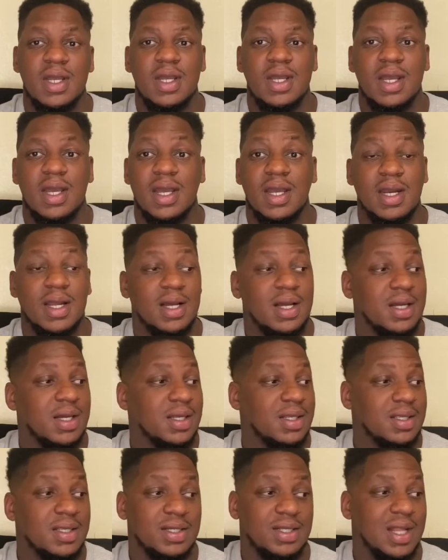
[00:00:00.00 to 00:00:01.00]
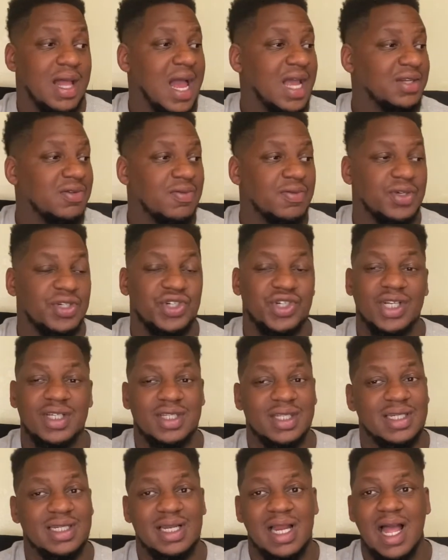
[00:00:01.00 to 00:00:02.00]
And the last one was just
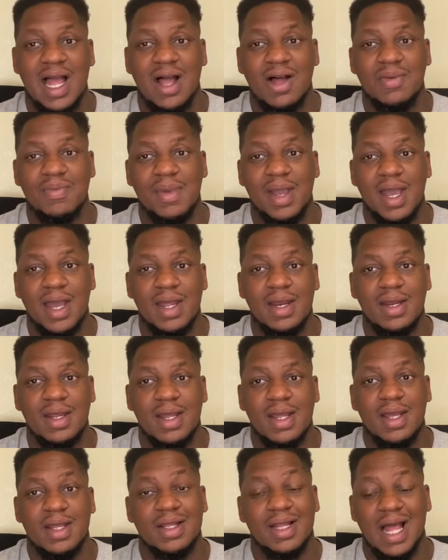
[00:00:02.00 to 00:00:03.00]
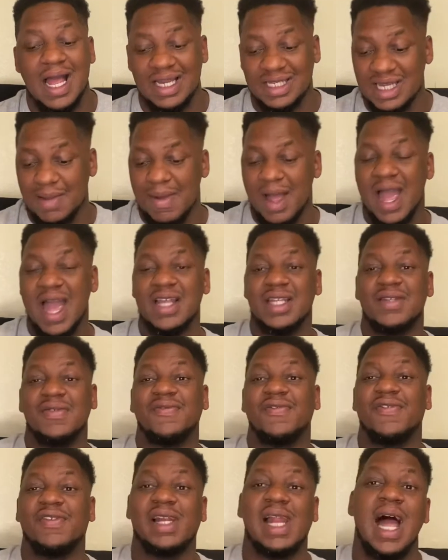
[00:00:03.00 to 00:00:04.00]
as loud, man. Last time I had some
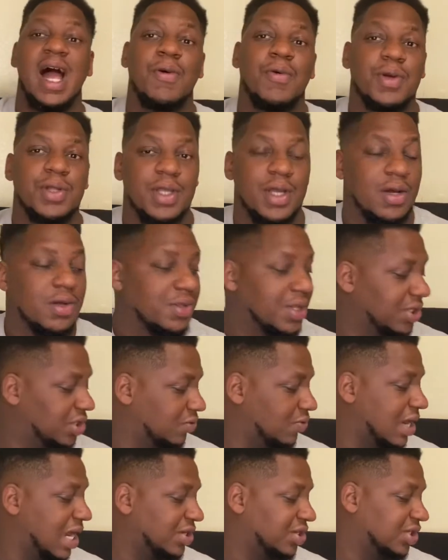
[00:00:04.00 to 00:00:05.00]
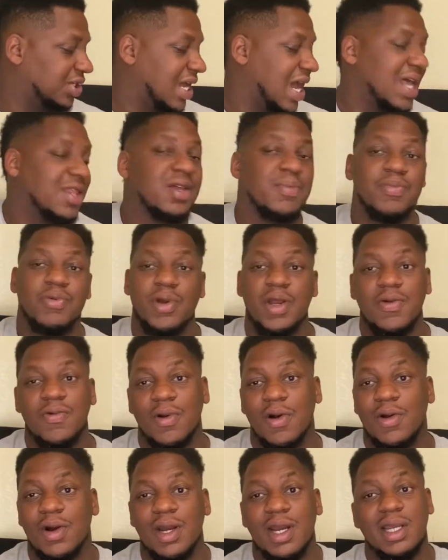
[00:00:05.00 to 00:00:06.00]
flour, though, this one I just had the
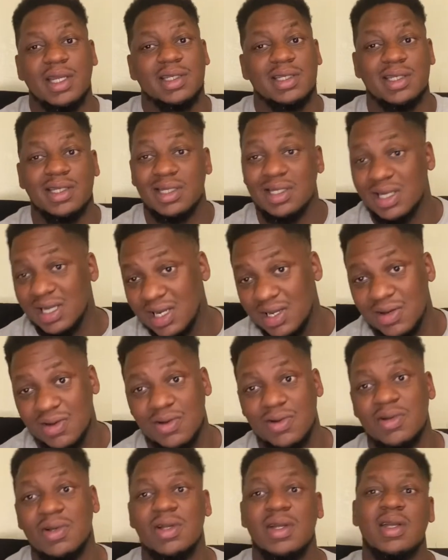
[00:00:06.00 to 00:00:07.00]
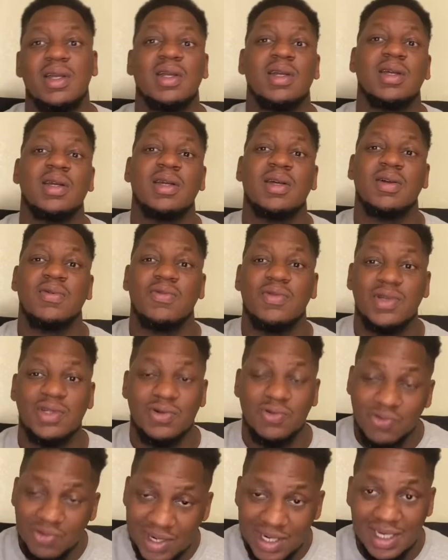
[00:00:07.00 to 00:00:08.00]
pre-rolled, and it still was
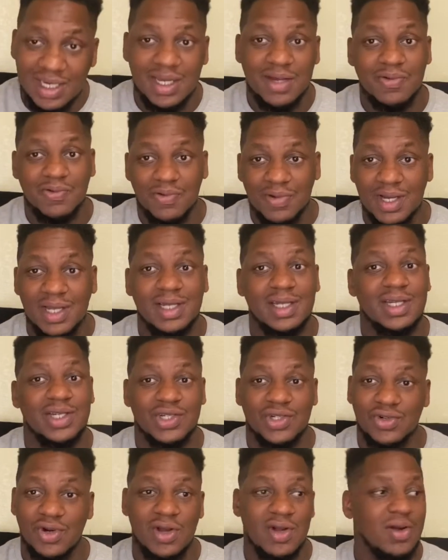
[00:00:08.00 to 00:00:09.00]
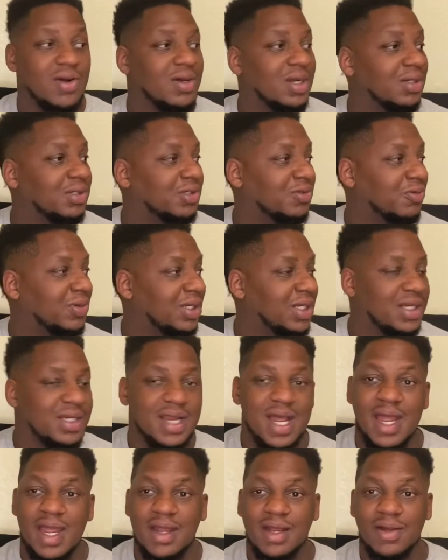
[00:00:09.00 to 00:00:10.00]
really, really strong. It was really
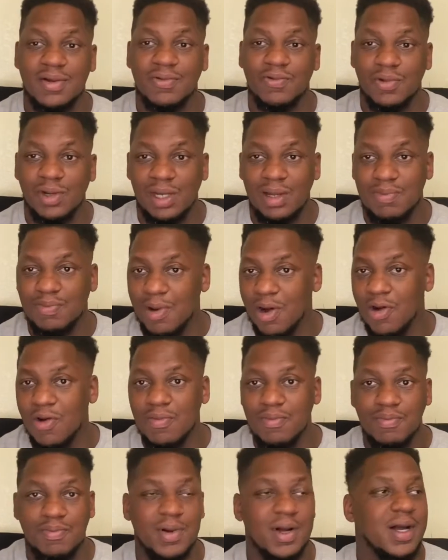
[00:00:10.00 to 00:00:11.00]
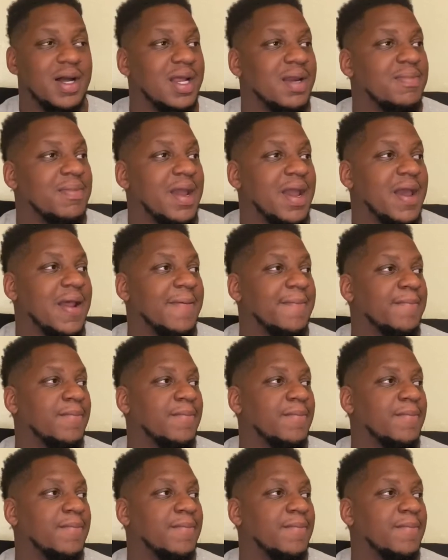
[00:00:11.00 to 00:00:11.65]
dank, really potent bud, man.